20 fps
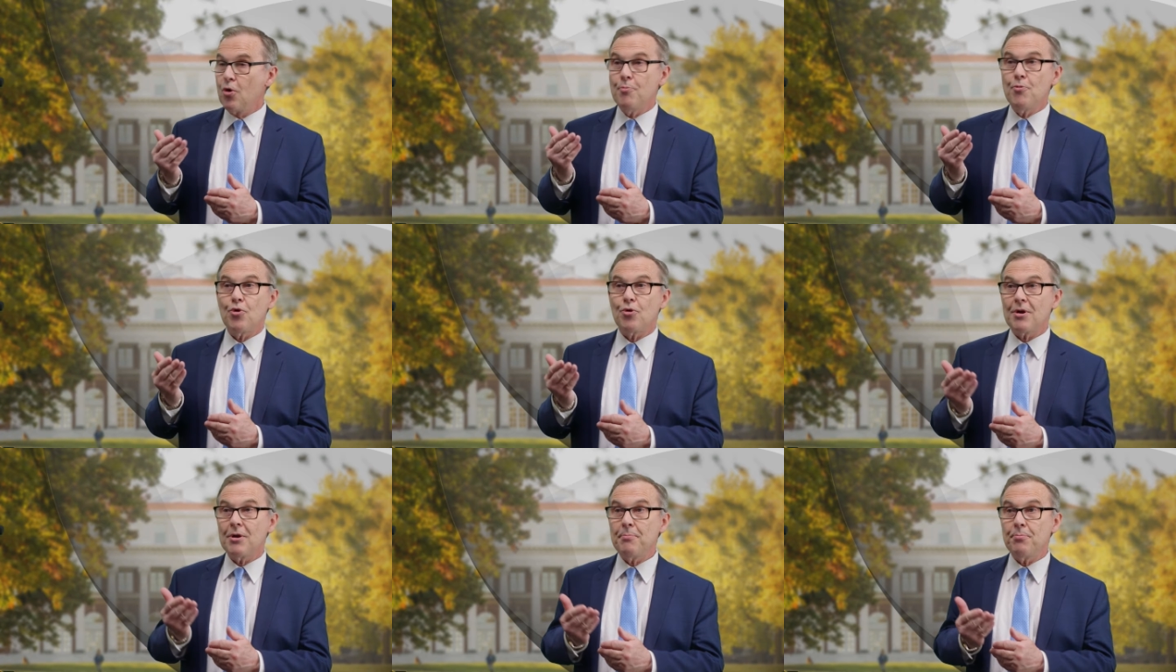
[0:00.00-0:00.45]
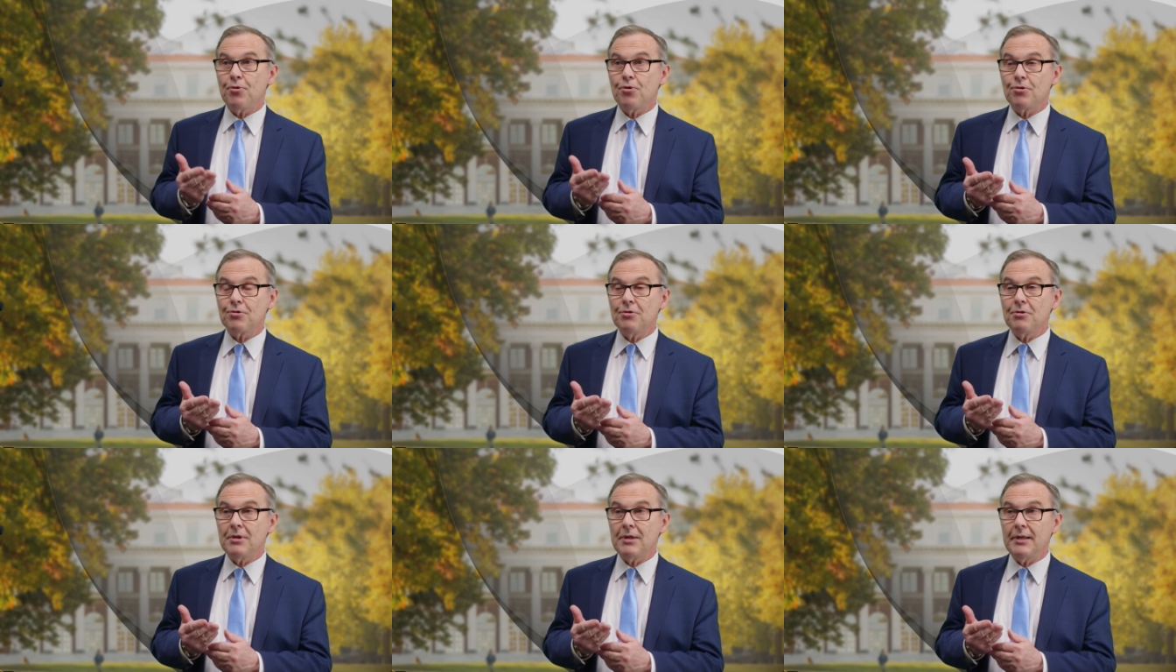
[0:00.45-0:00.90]
or more
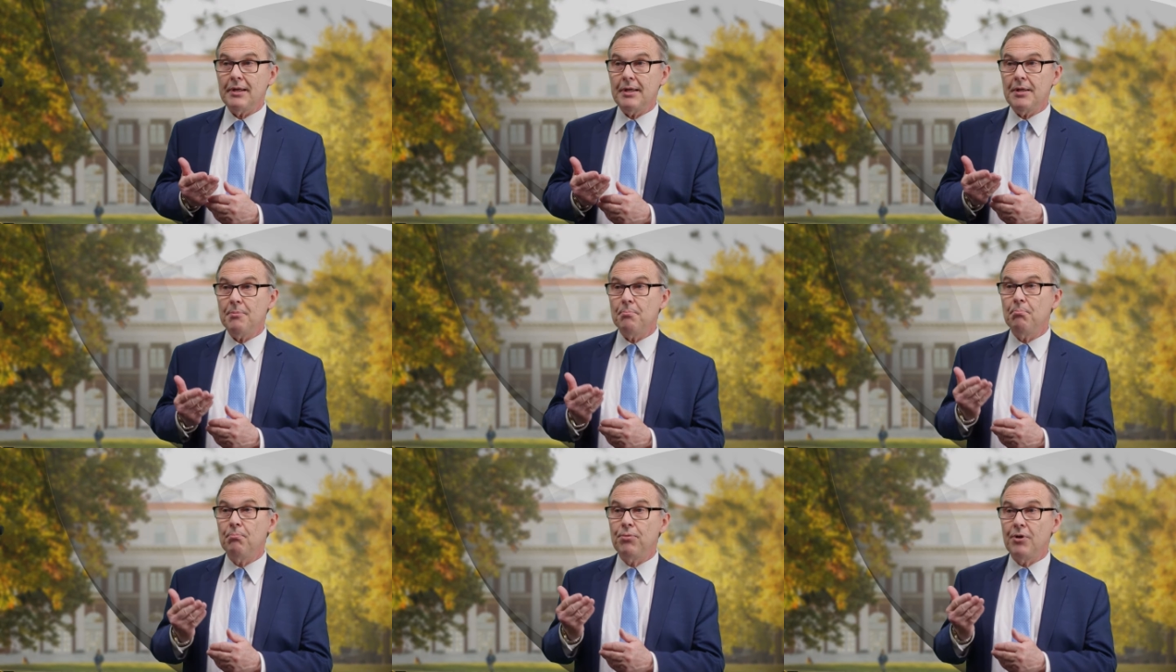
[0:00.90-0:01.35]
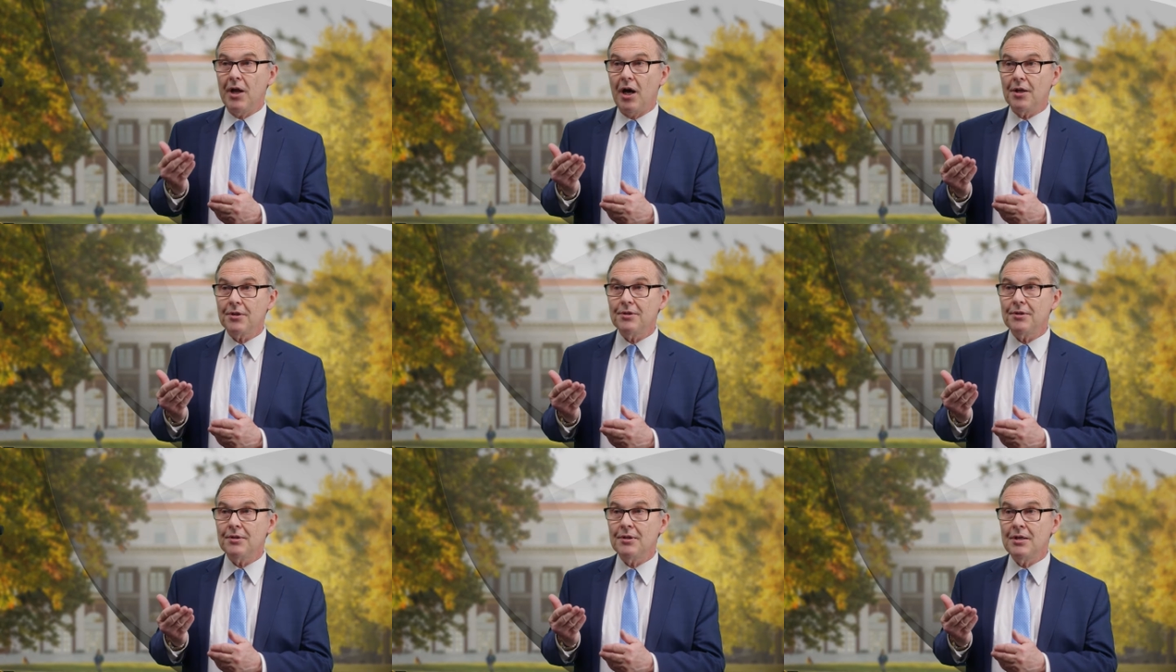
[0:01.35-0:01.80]
importantly,
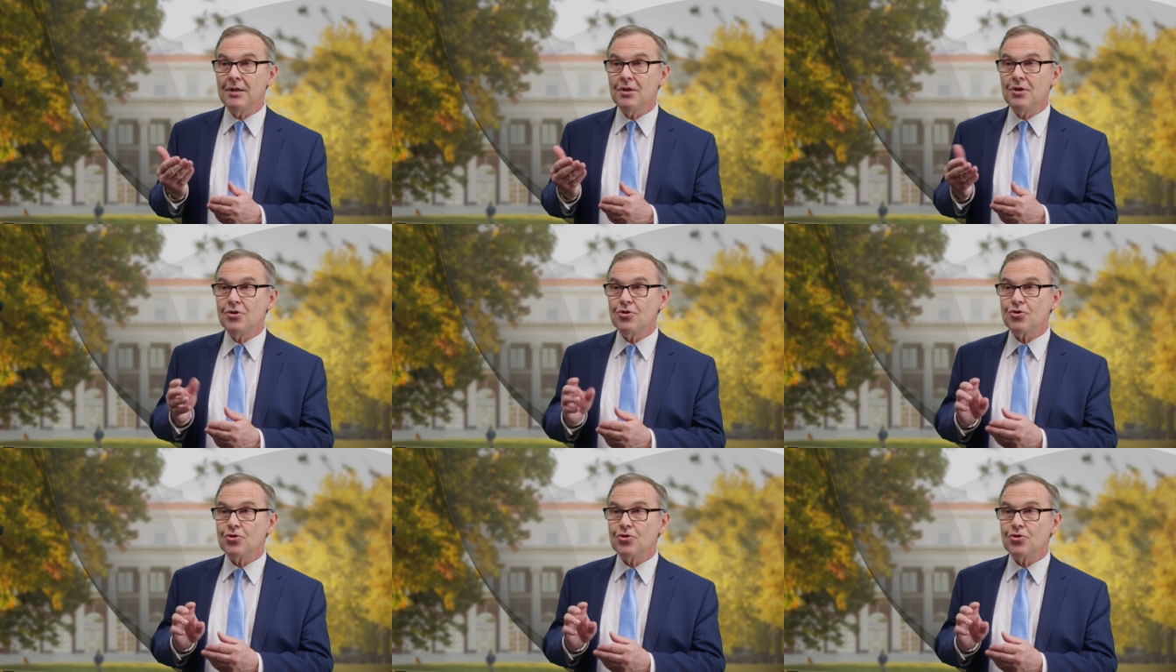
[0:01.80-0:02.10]
blood.